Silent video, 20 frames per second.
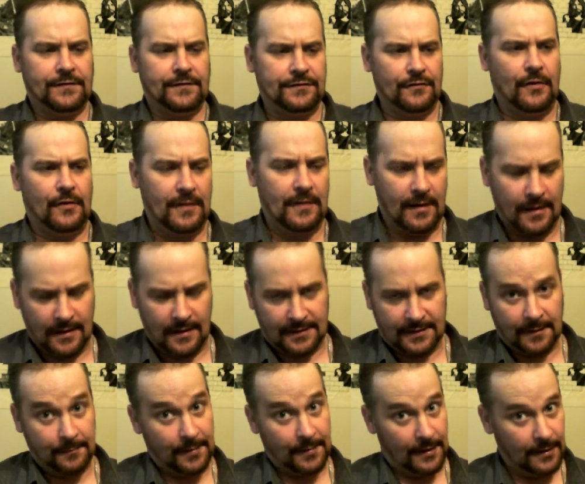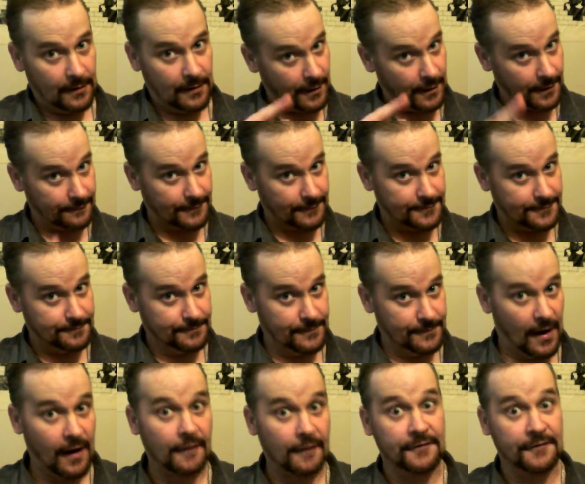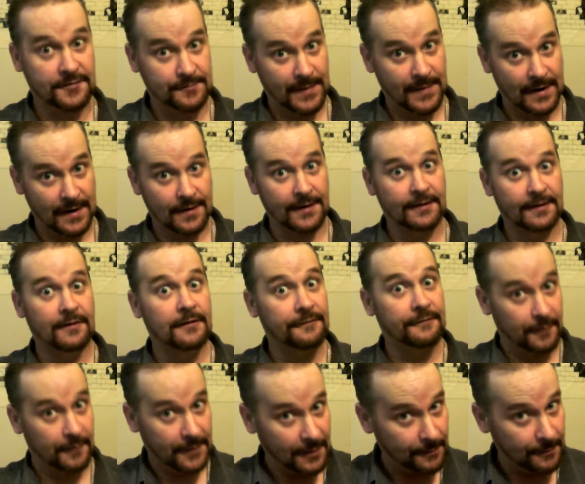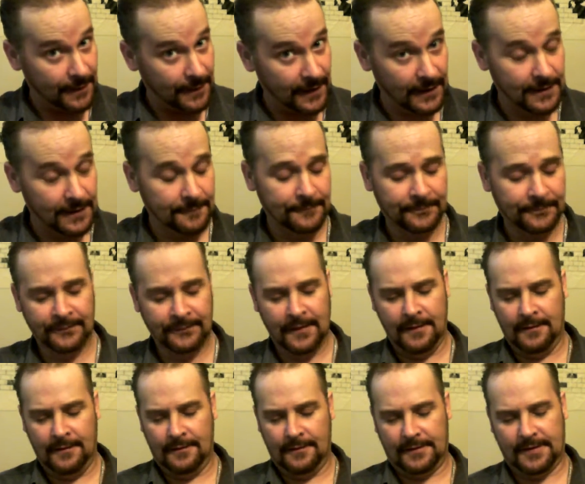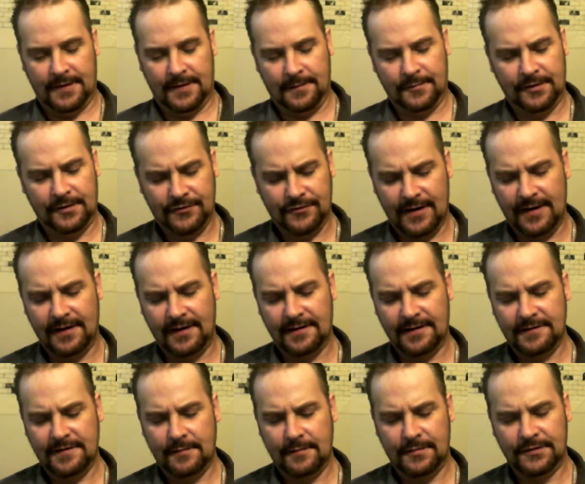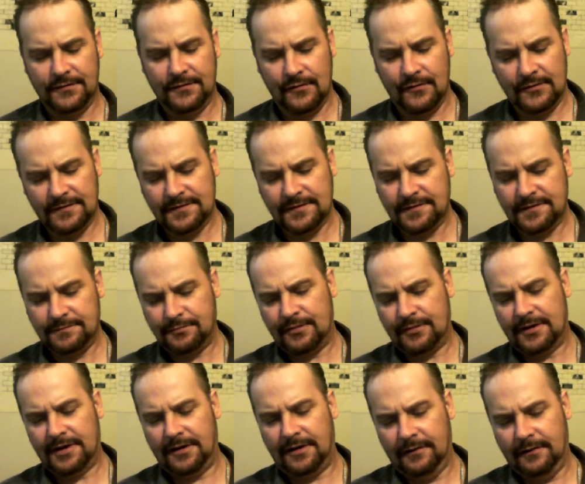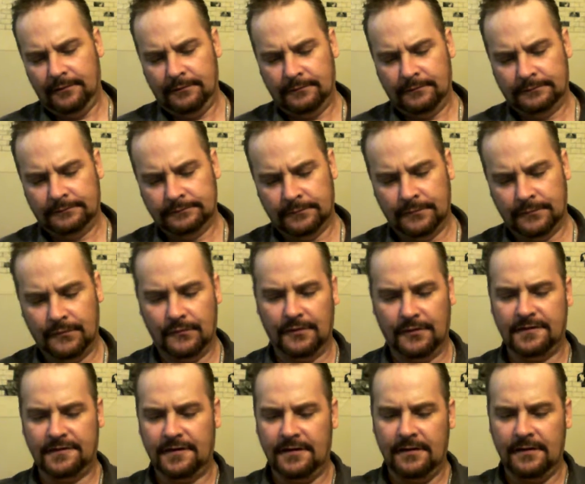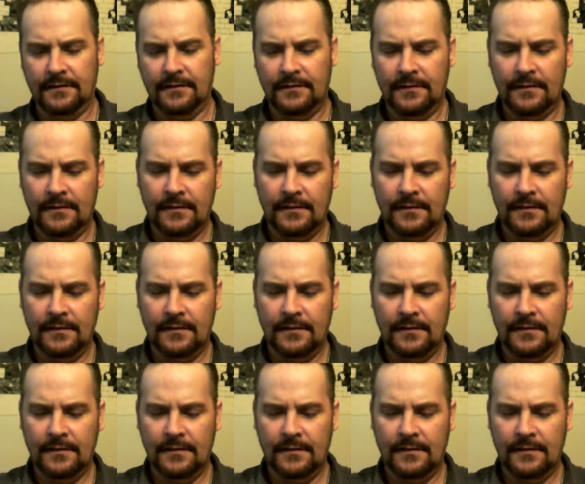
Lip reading: So Capella Harvest Berry from Capella. Okay, I'm going to try this. I've been told it's pretty good. We'll see.